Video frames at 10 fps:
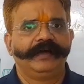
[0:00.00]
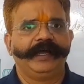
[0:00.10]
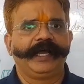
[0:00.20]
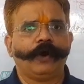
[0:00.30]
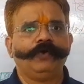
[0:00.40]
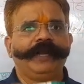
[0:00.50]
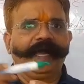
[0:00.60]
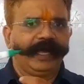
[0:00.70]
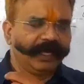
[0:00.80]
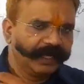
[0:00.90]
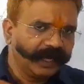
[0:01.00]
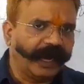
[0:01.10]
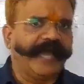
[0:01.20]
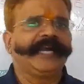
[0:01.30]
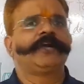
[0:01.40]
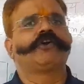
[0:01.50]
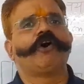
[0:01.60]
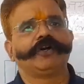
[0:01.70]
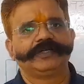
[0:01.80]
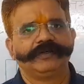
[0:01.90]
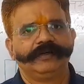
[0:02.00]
around a iron rod,